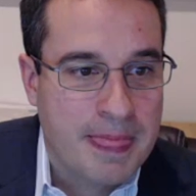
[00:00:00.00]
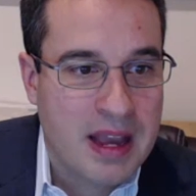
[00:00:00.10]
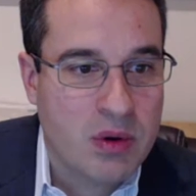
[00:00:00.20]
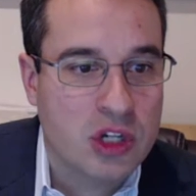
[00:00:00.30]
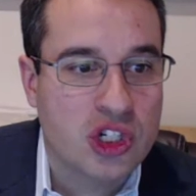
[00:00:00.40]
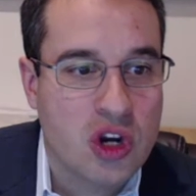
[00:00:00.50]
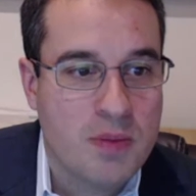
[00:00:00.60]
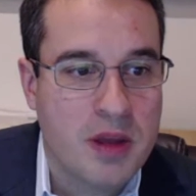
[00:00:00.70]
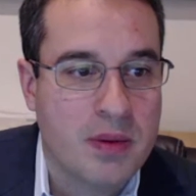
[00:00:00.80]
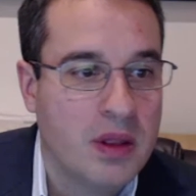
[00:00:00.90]
I want to
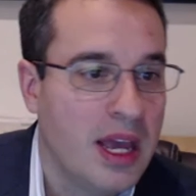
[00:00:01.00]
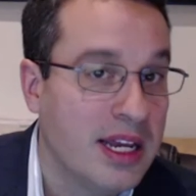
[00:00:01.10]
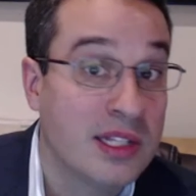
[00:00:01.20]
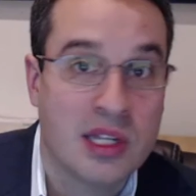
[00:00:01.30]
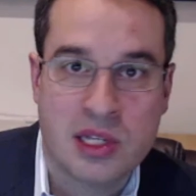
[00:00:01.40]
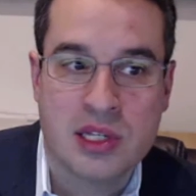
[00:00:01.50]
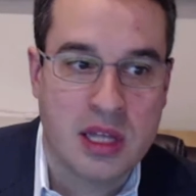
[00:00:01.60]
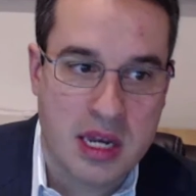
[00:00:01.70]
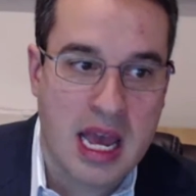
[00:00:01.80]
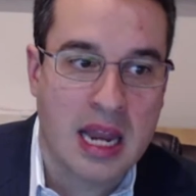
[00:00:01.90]
show people, I guess this is
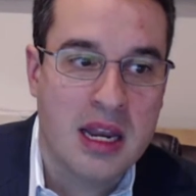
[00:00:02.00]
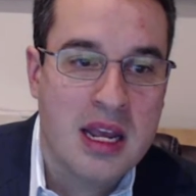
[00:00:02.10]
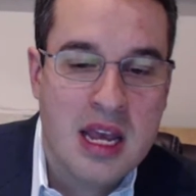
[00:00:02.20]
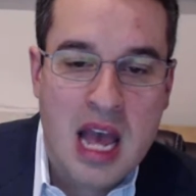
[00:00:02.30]
the den,